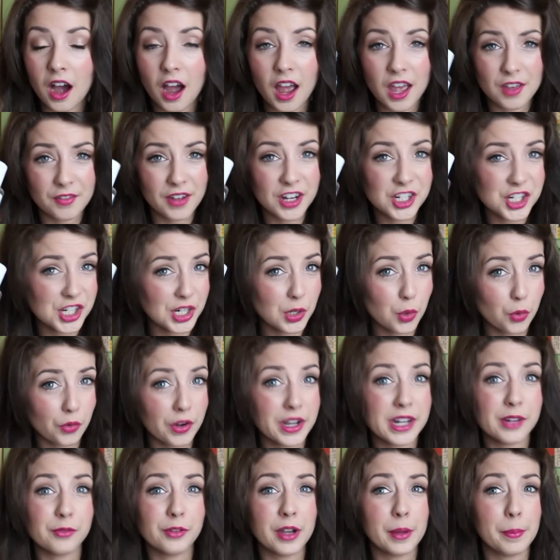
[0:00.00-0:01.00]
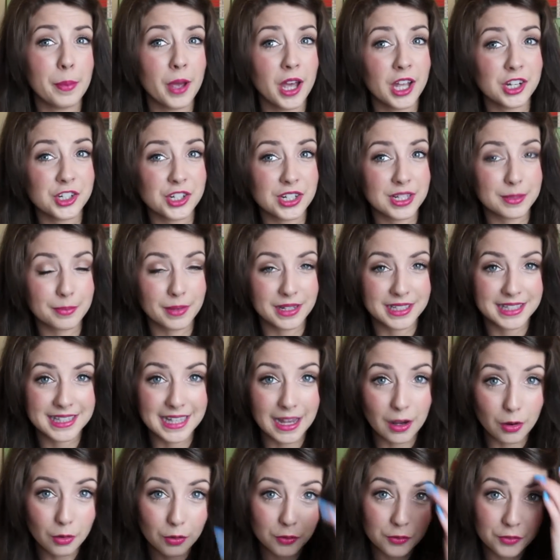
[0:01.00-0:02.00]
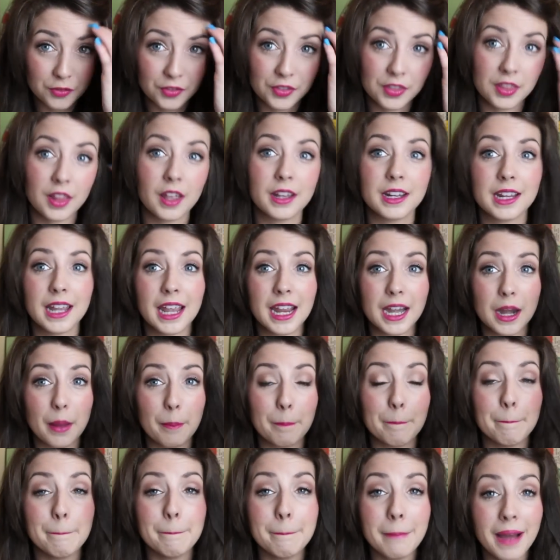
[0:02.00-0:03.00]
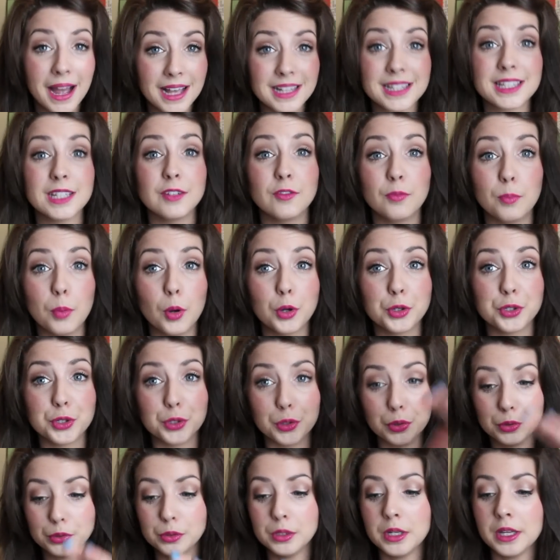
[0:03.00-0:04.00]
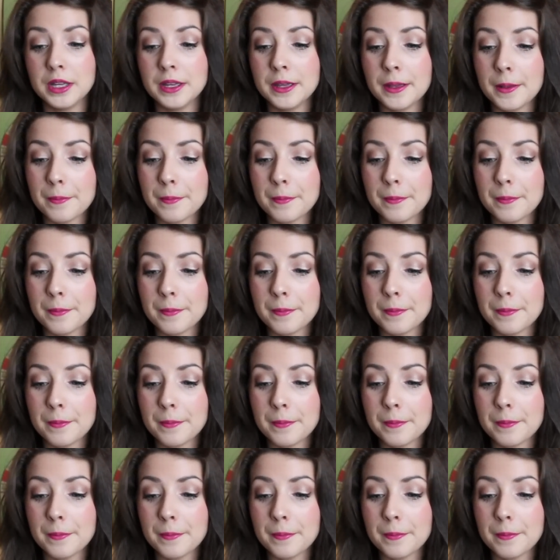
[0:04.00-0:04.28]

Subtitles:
I've actually already repurchased myself, like in a massive bottle.